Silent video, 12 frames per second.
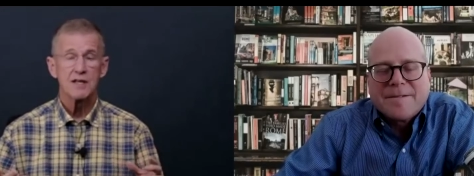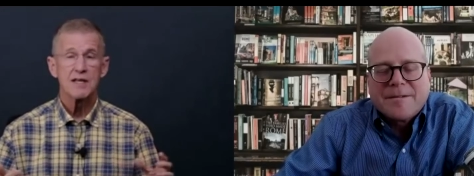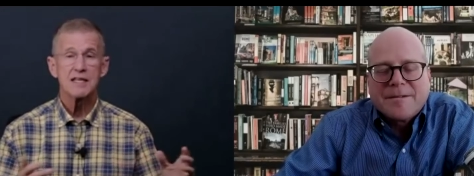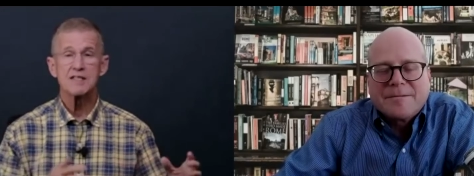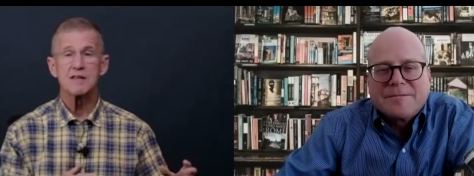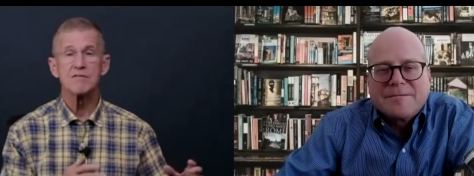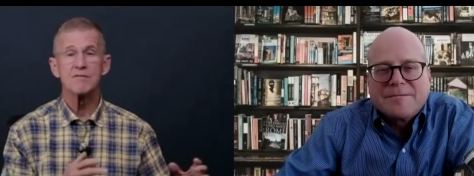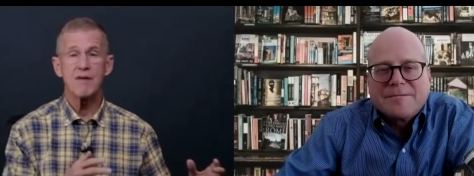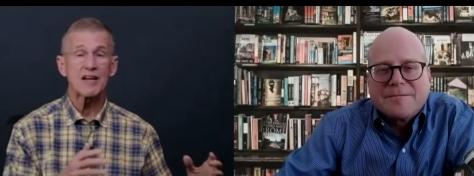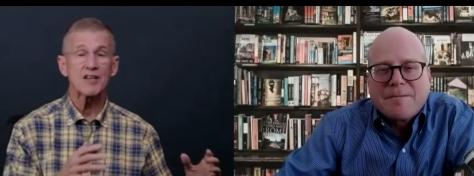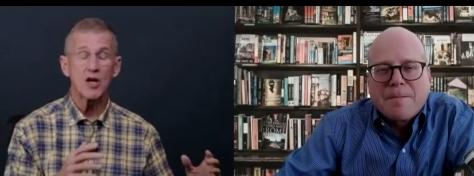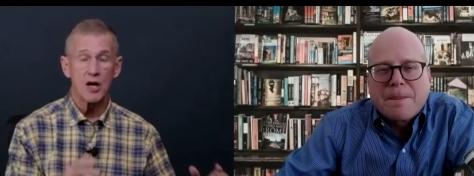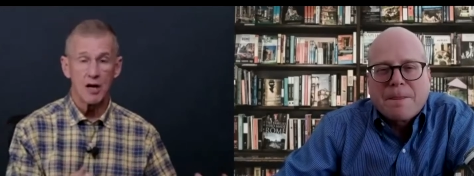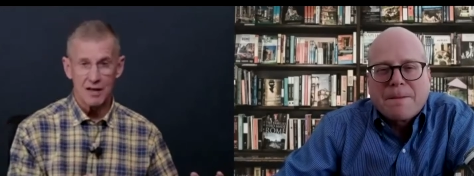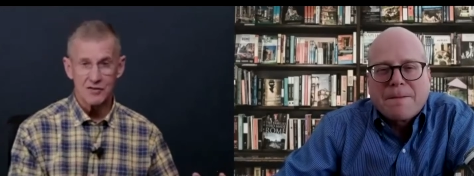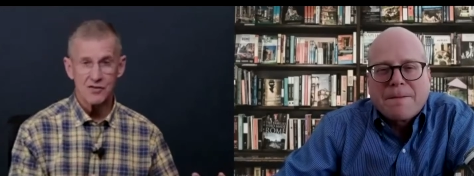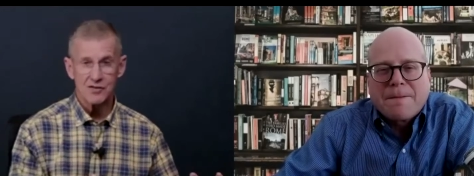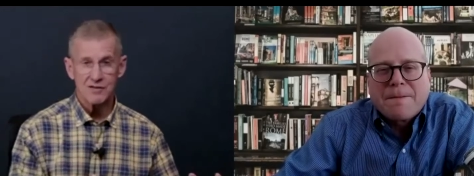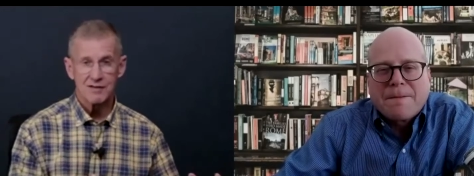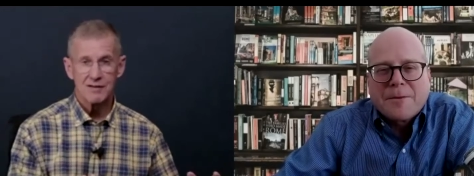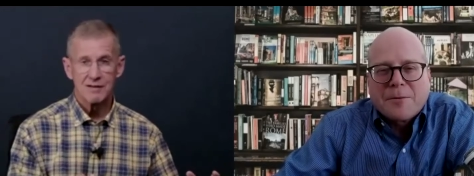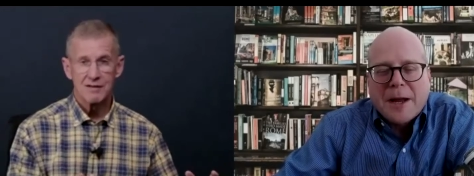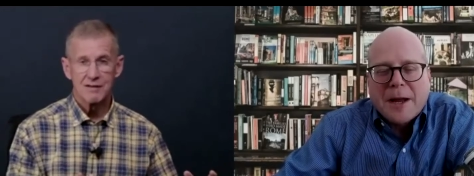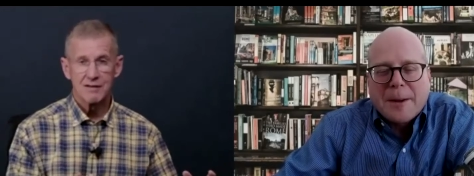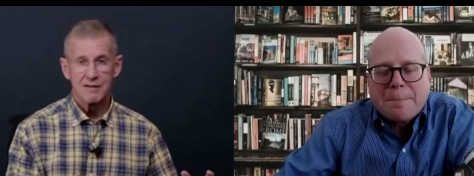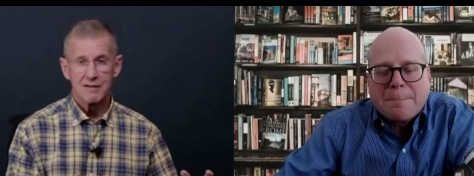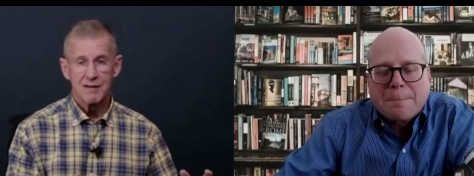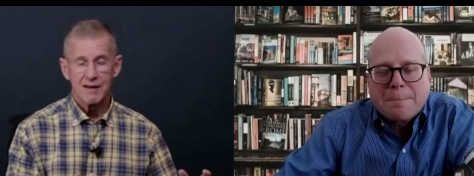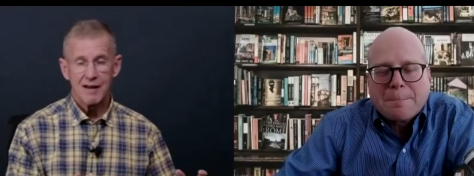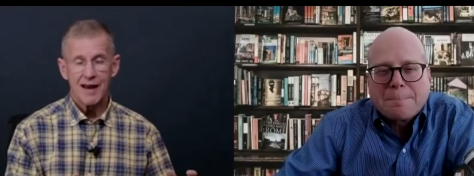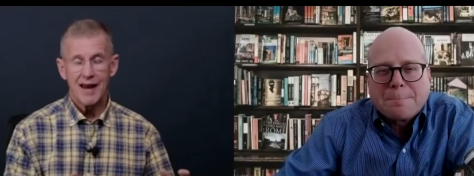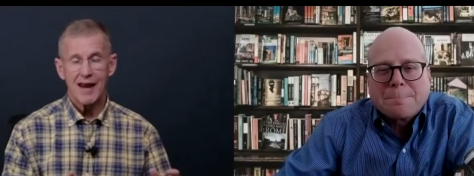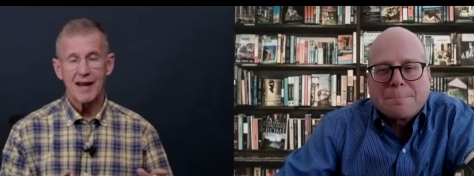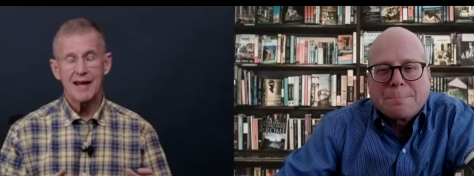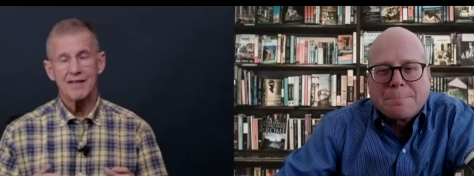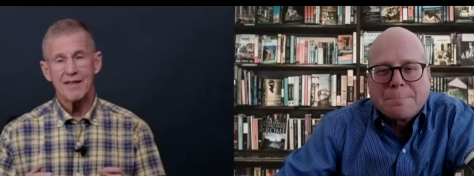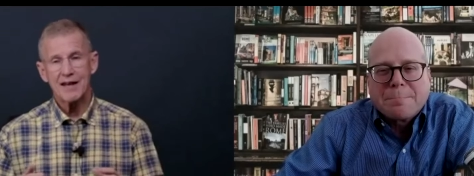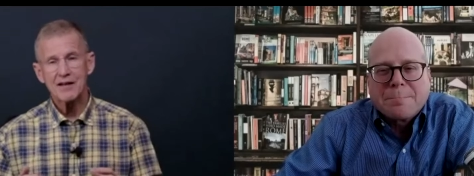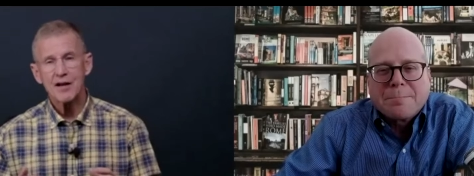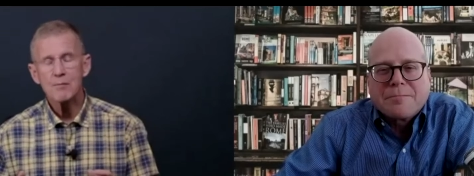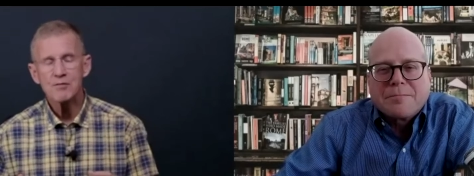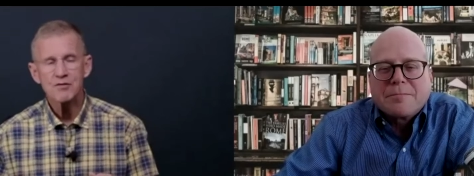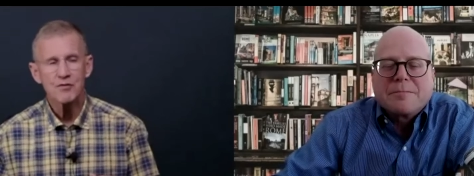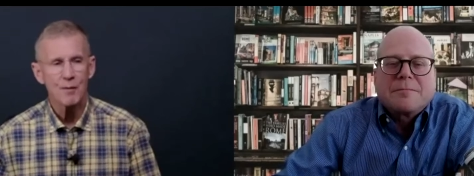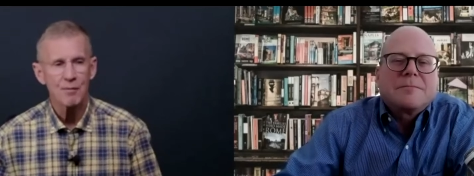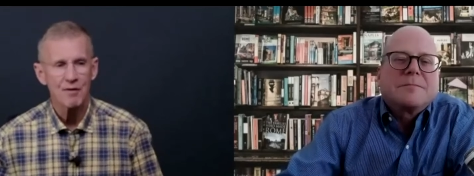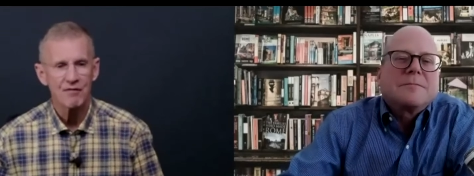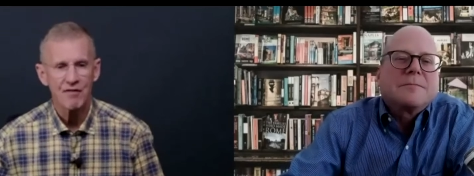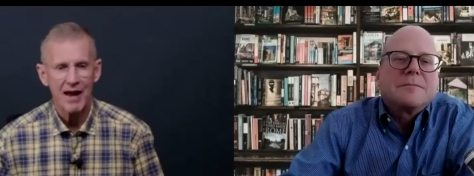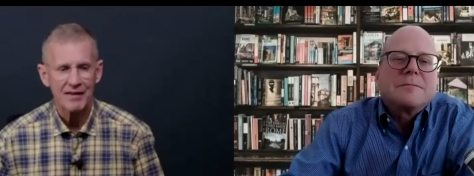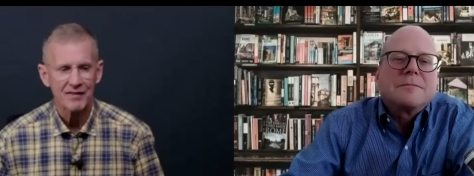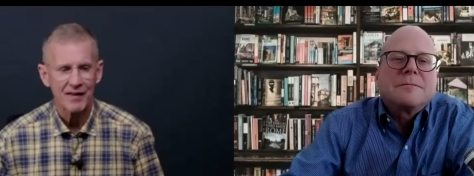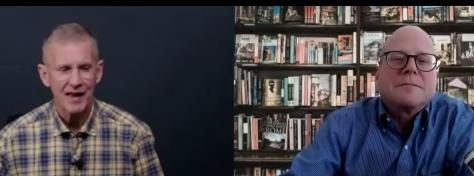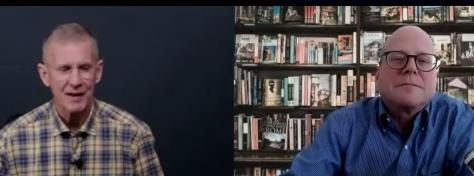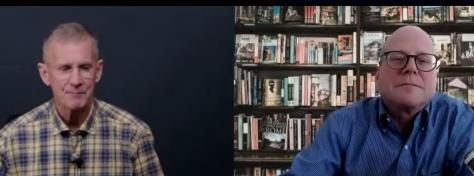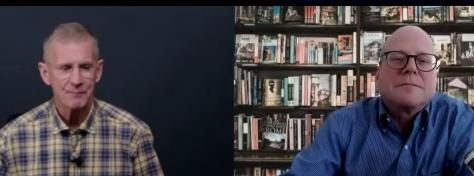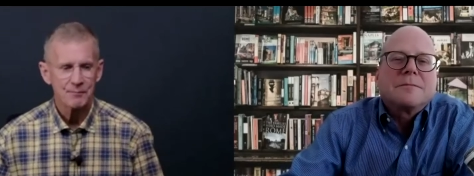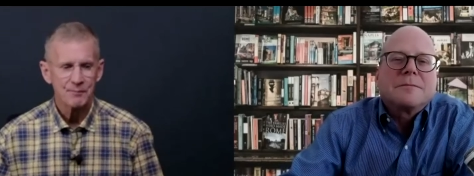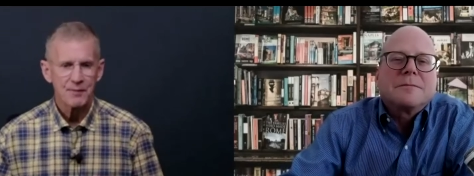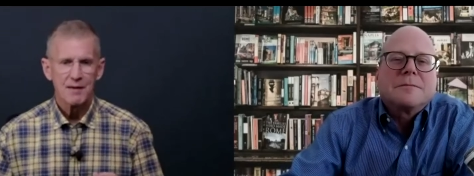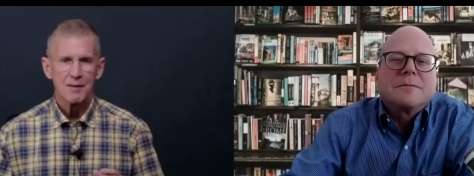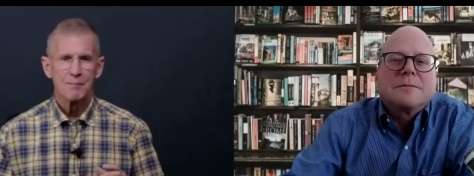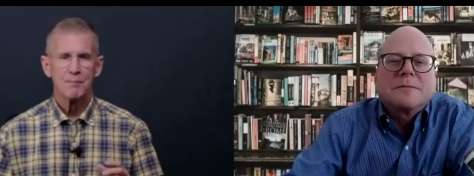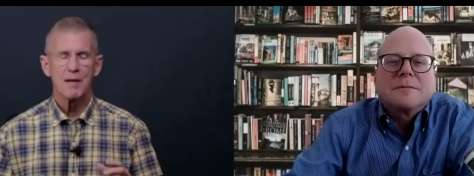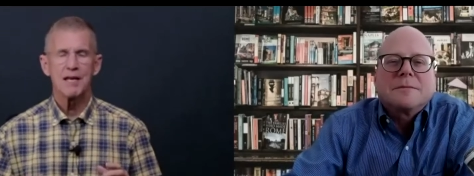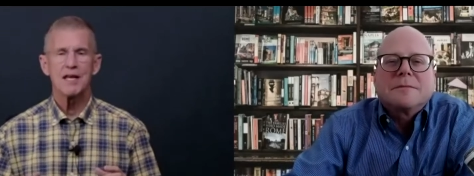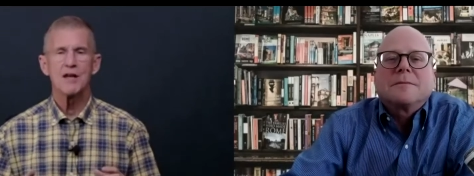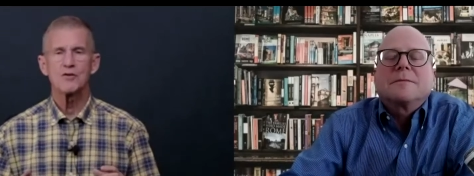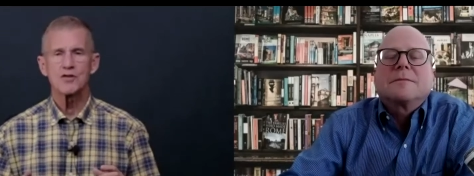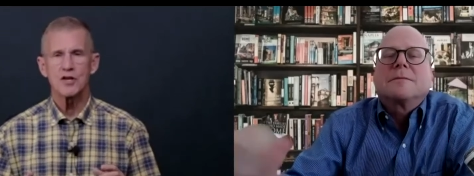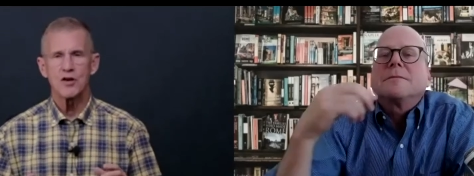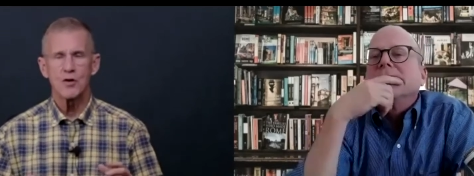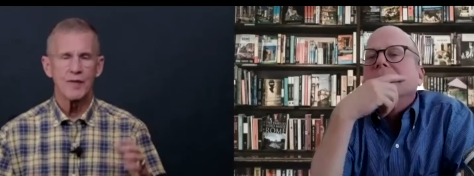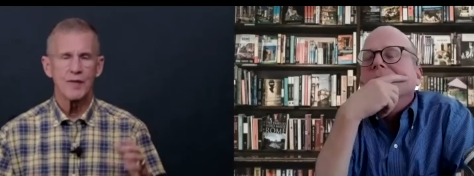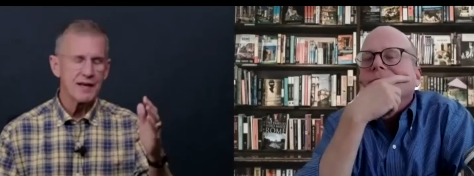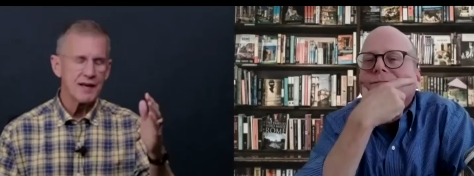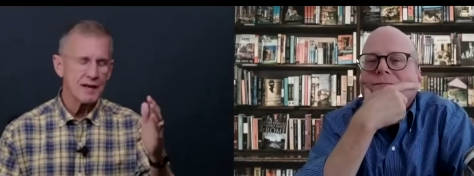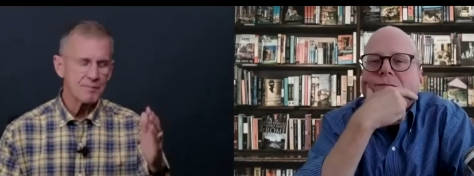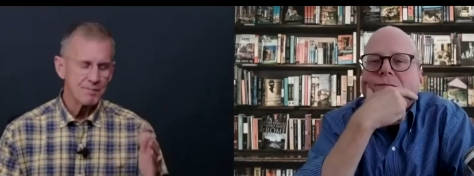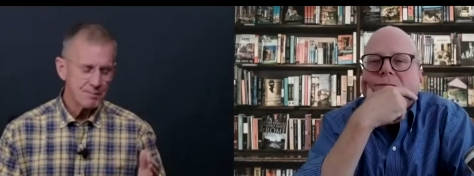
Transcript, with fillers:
Speaker 1: is in fact us right and that comes from the fact that many years ago they did a,